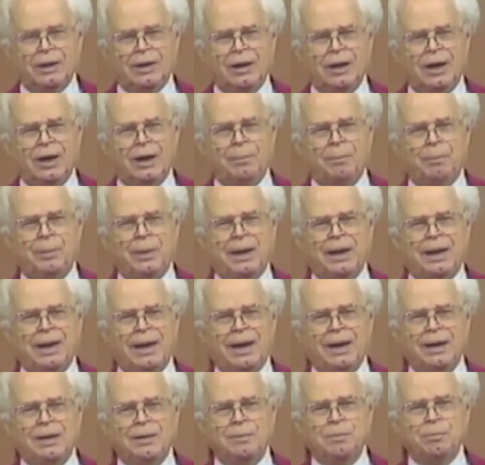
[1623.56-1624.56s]
and
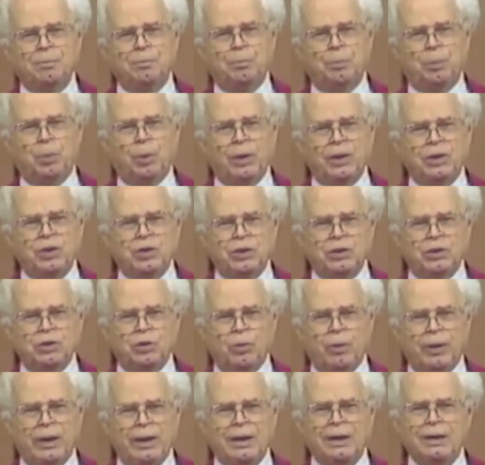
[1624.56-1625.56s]
began preaching
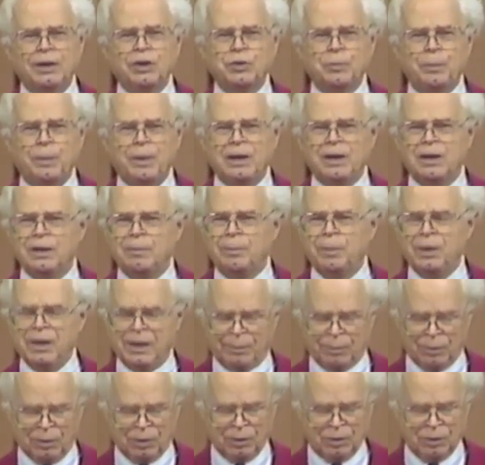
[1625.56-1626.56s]
to English-speaking
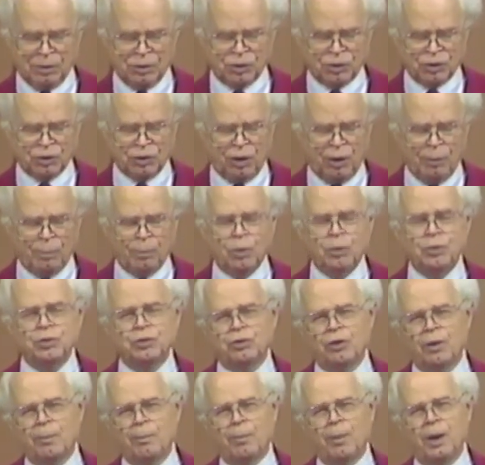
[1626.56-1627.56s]
people, saw a
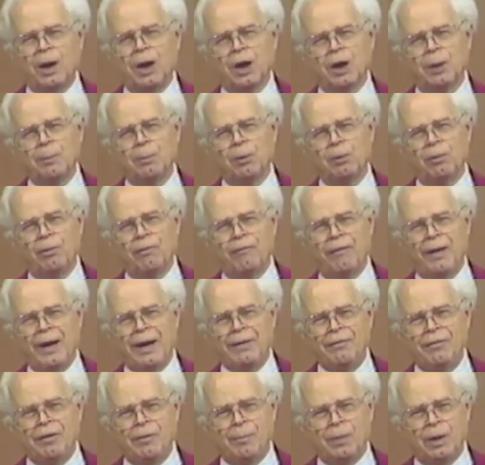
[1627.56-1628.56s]
most remarkable
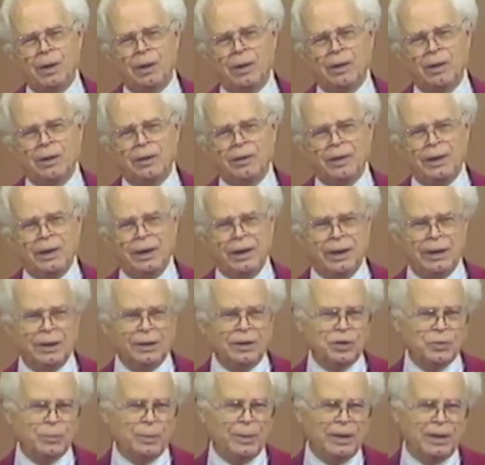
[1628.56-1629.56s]
revival among the
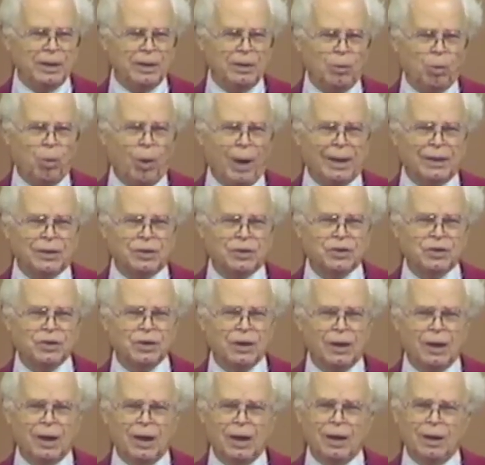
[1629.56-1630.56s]
English-speaking whites.
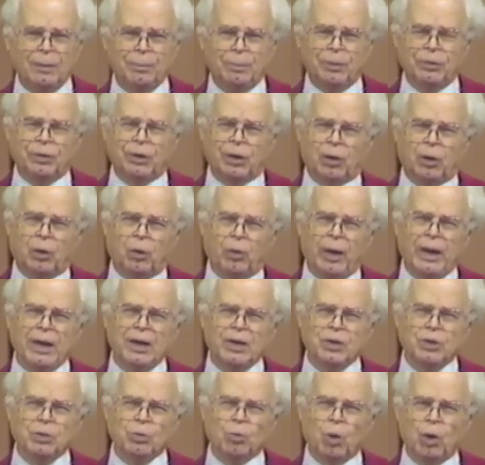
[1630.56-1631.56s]
But the
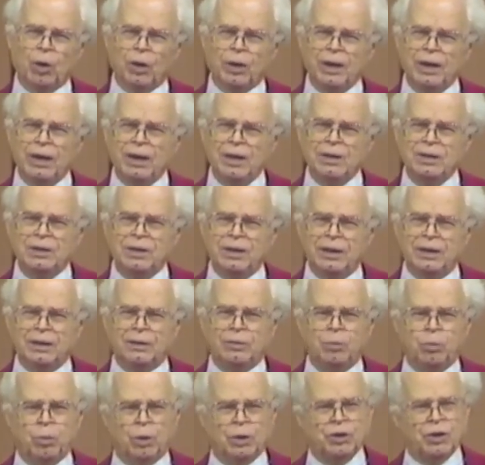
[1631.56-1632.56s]
greatest work he did
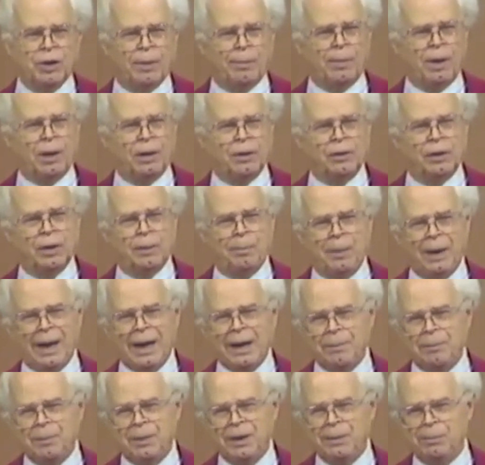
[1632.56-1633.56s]
was among the
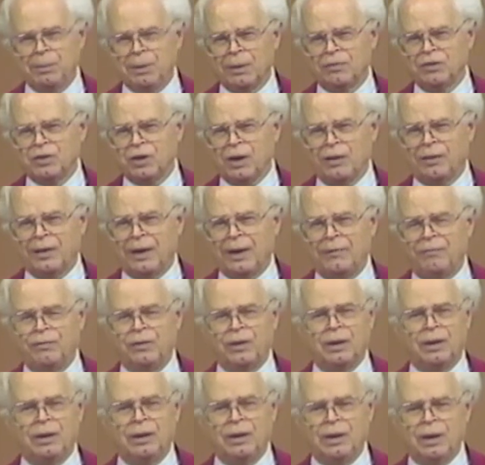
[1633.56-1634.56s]
black people of South
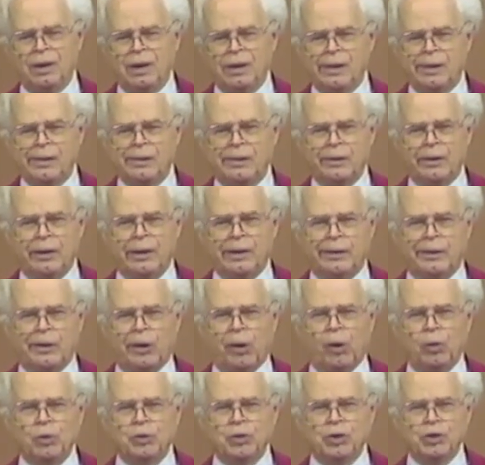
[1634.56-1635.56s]
Africa, the
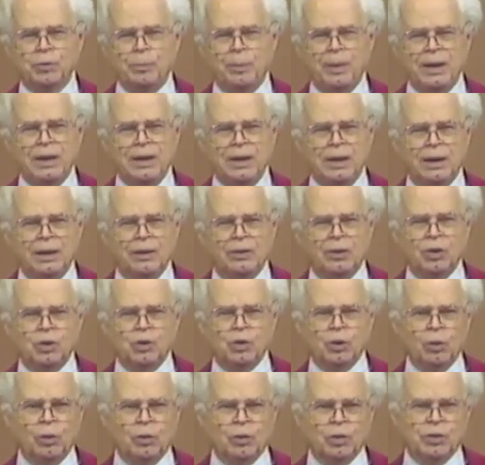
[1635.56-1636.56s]
Xhosa speaking and the
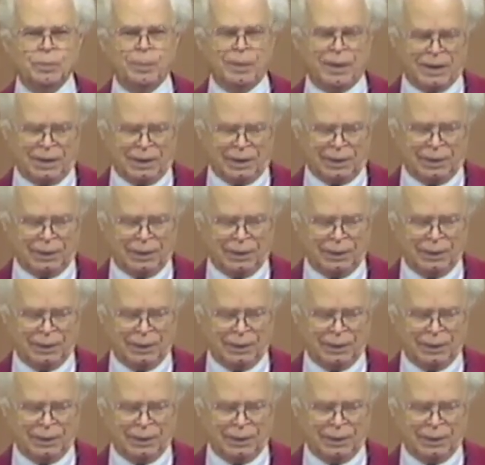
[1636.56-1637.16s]
Zulu speaking.